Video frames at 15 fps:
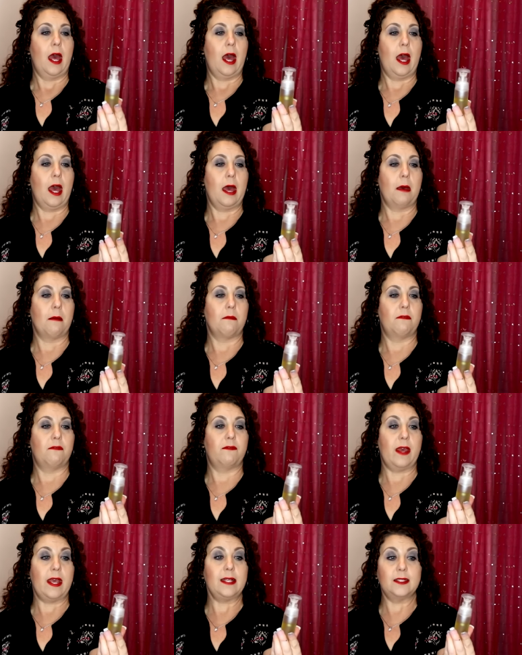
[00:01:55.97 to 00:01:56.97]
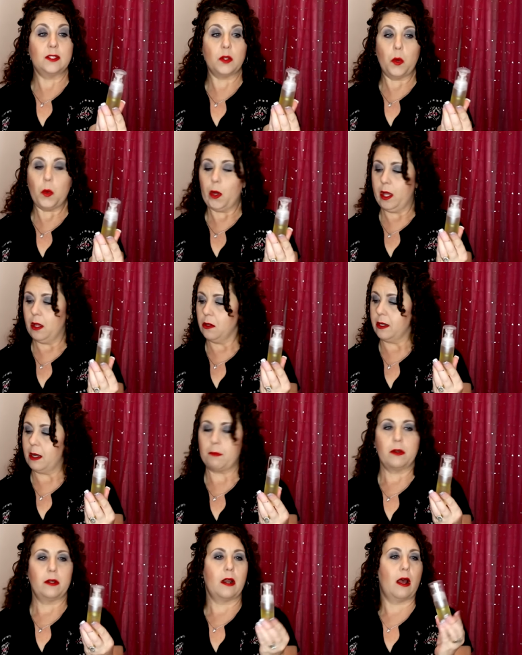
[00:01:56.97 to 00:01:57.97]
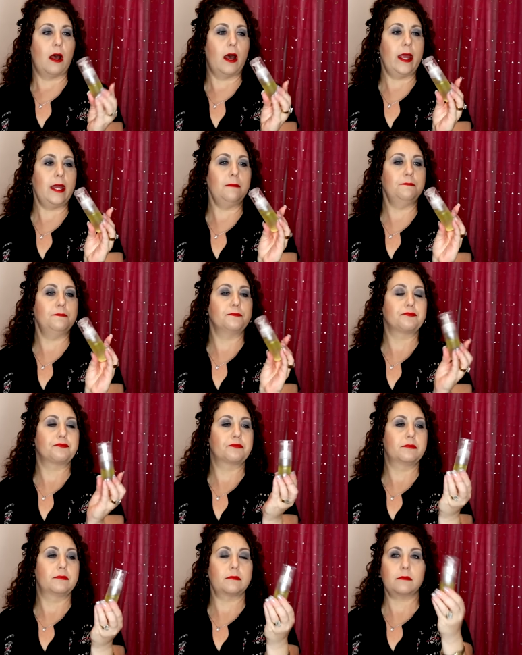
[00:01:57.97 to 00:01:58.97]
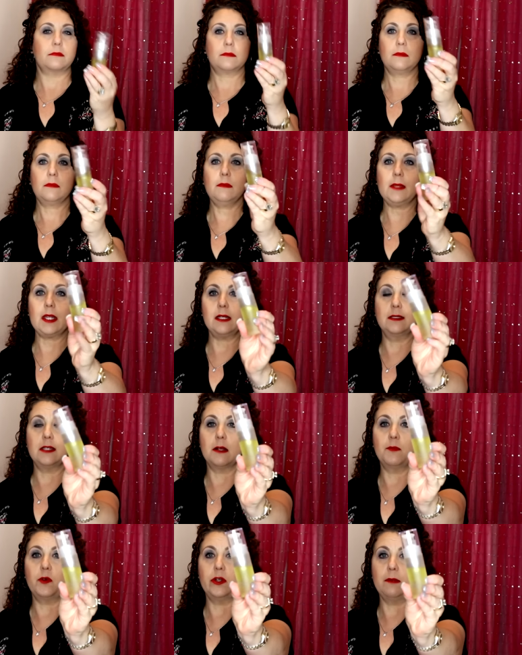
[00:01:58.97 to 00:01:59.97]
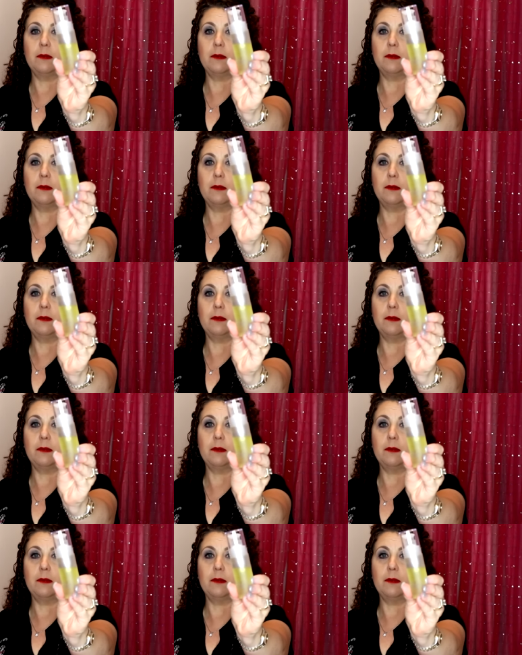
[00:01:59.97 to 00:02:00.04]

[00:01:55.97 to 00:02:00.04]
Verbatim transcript: um, Face Oil, number 9. So I'm going to